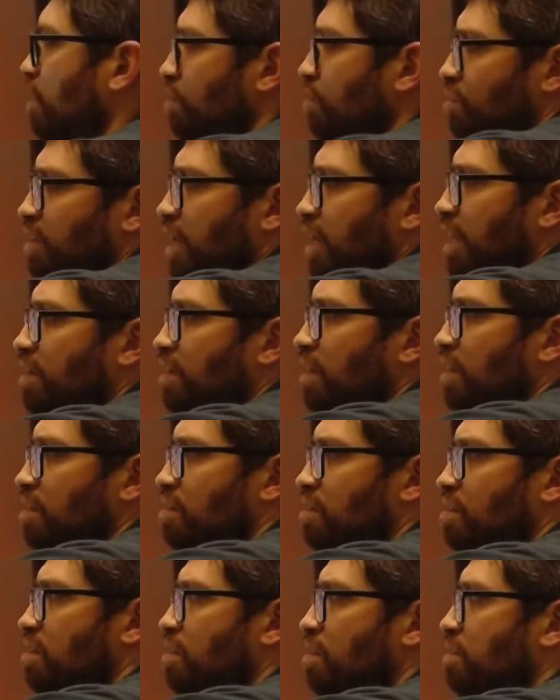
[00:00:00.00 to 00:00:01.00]
understand
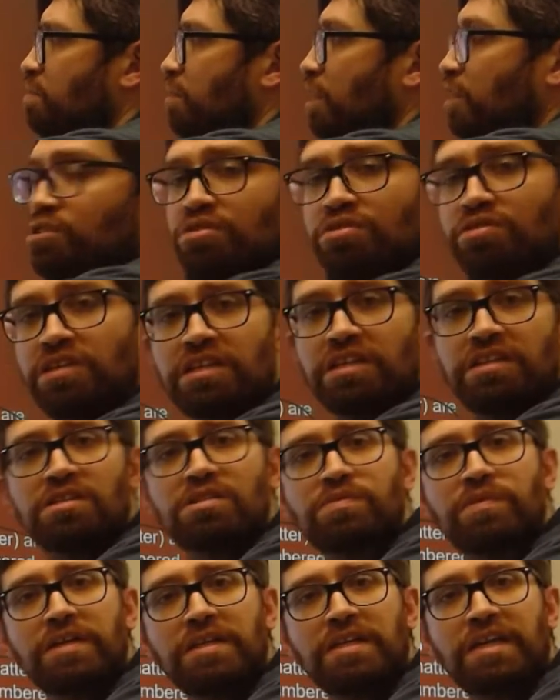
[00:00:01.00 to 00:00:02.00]
this, make sure you get
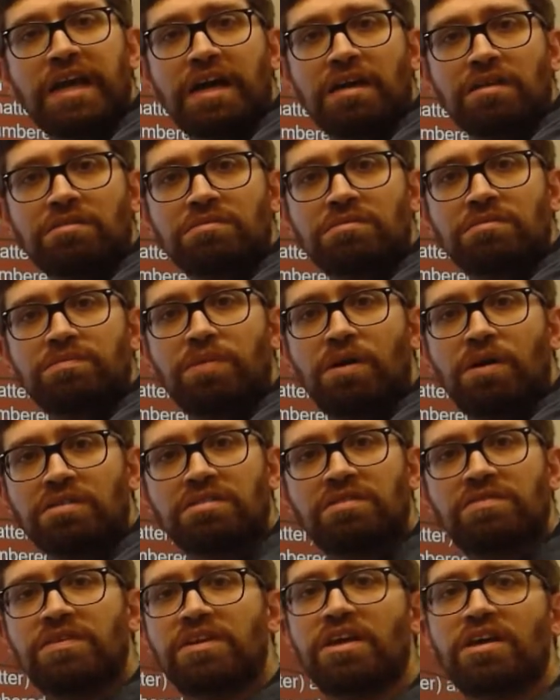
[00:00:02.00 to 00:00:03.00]
this written down.
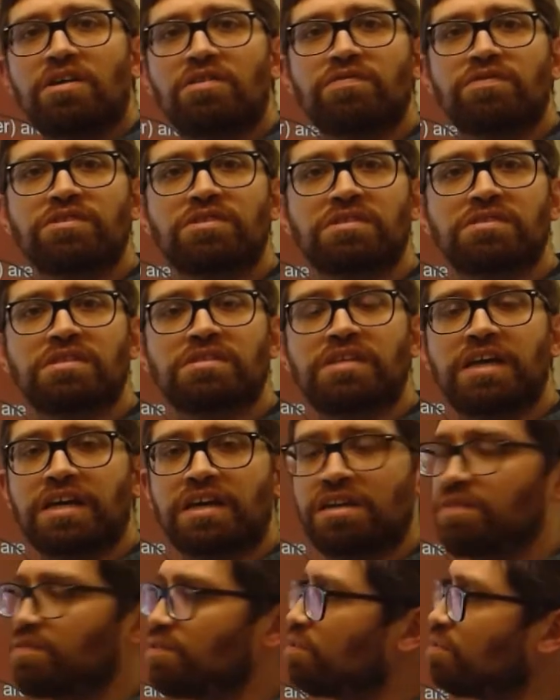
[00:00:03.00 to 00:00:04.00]
Pause the video for just a
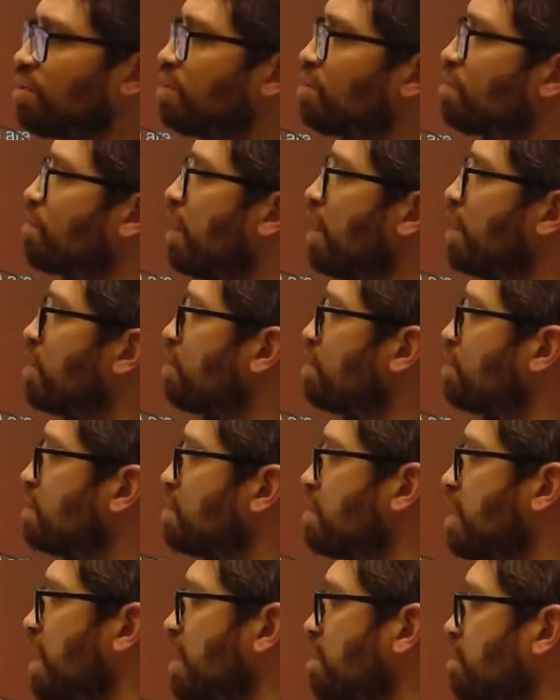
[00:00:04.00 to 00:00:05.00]
second if you need to write all
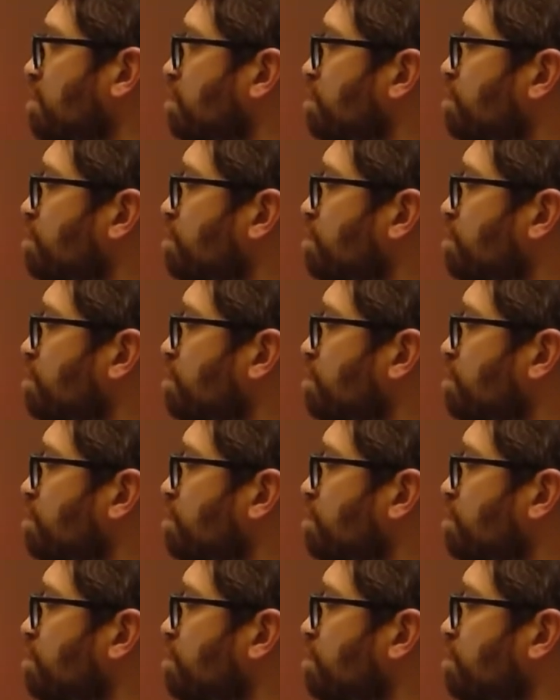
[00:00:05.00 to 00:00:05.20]
this down.